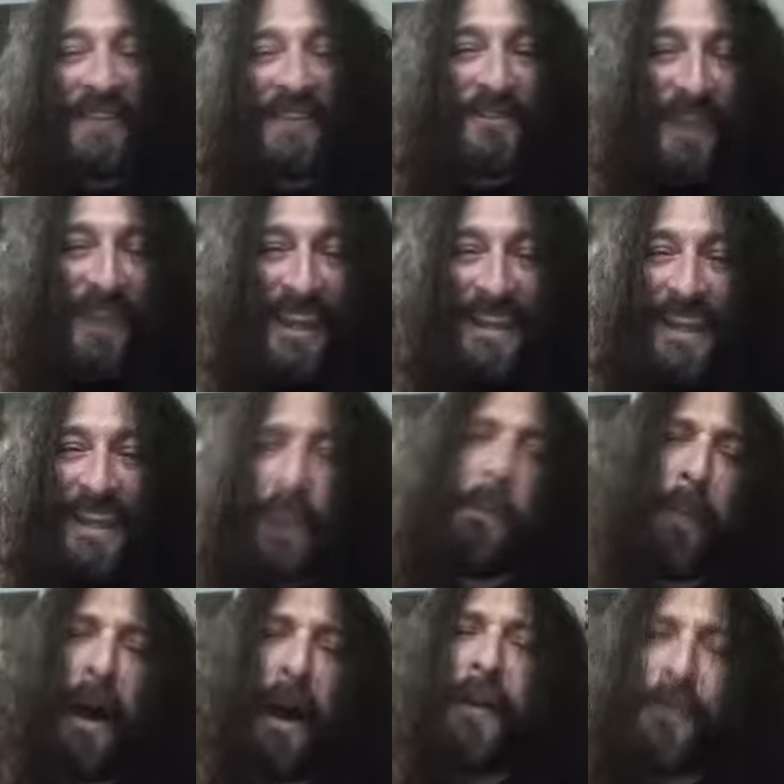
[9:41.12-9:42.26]
right.
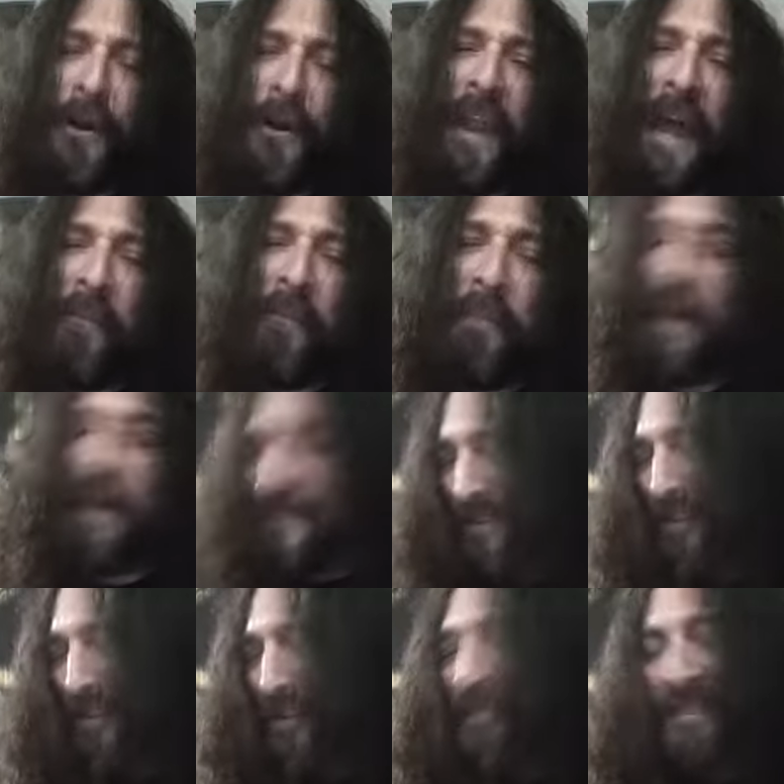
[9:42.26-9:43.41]
Ponder on that a bit.
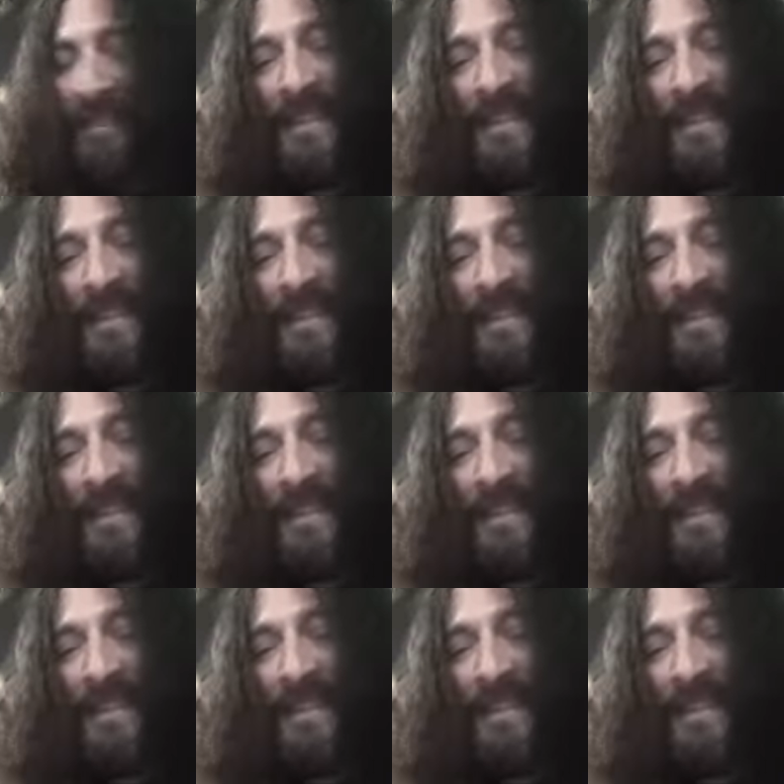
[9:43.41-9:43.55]
Oh